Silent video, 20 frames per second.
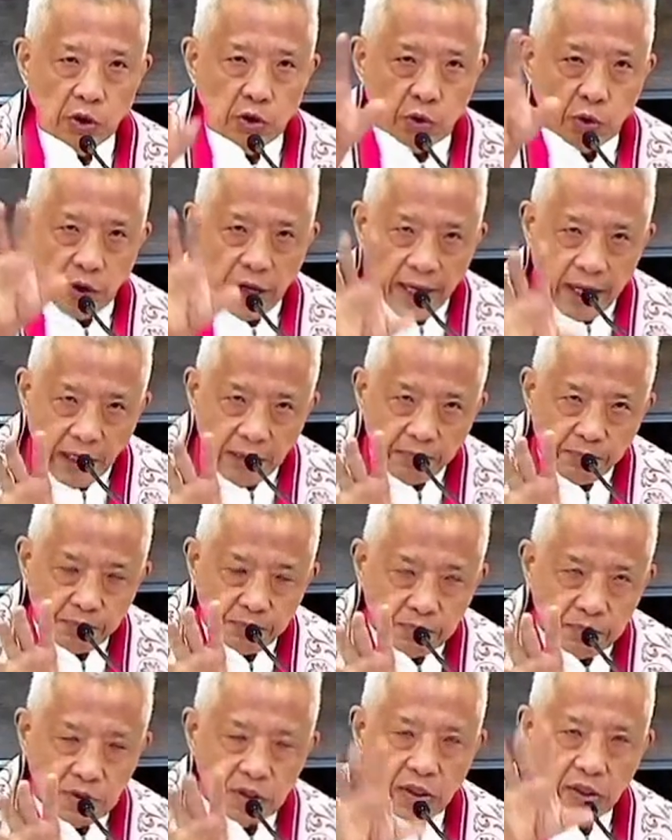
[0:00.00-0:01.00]
To help
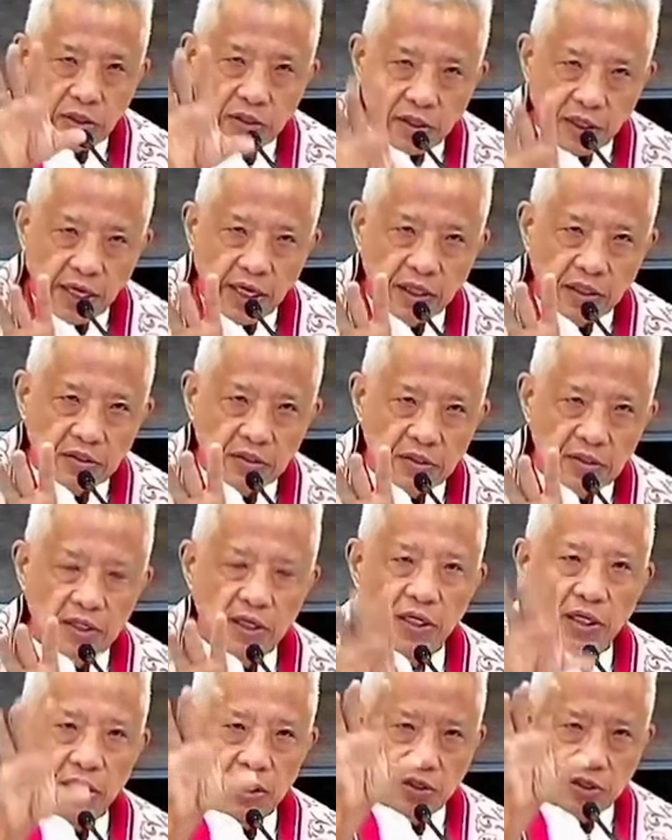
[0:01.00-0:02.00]
Christ
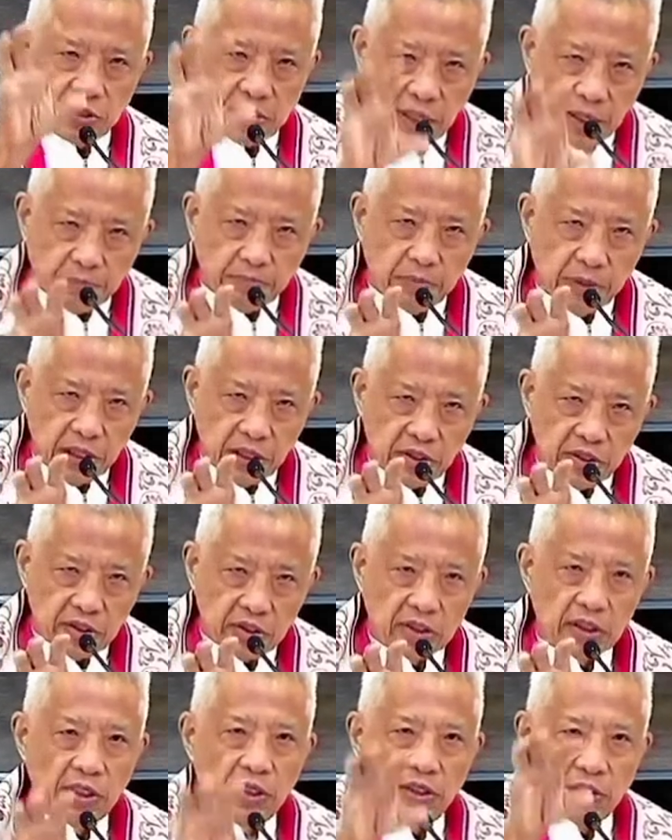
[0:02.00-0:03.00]

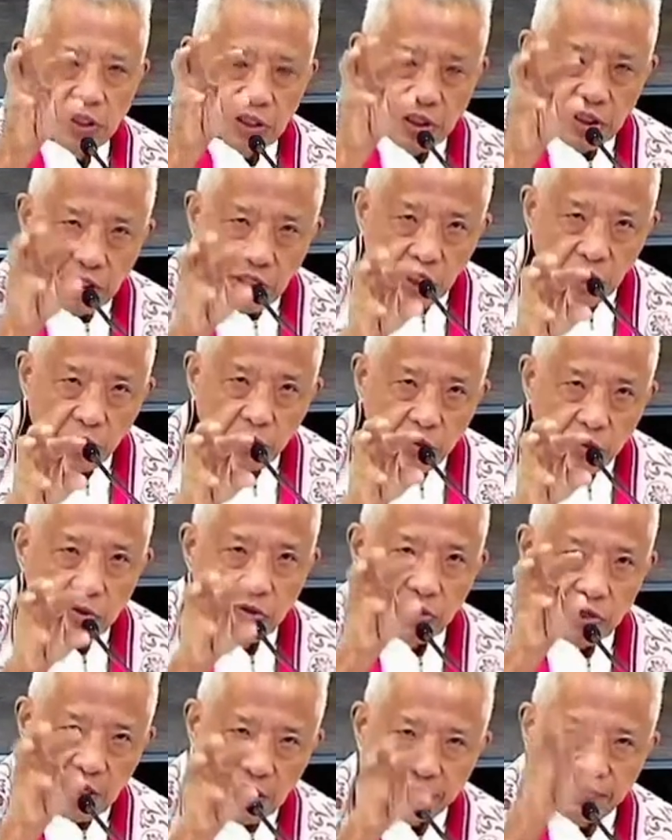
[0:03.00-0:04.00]
establish the new
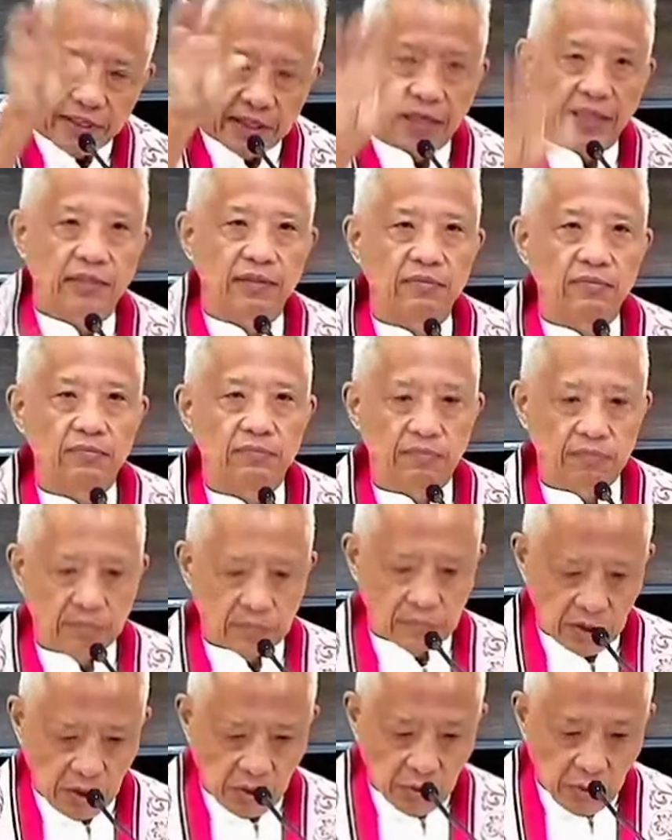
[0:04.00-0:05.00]
covenant,
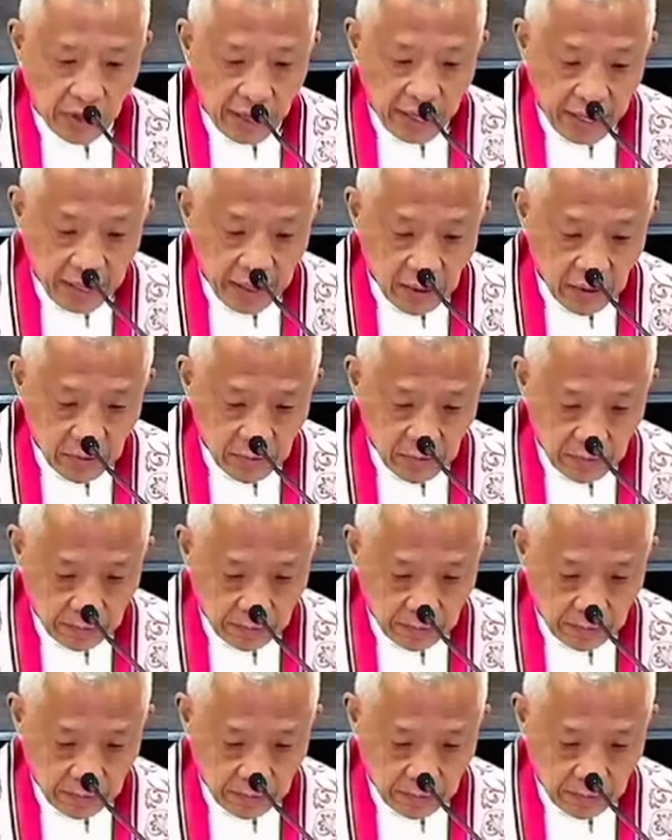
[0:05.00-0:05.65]
where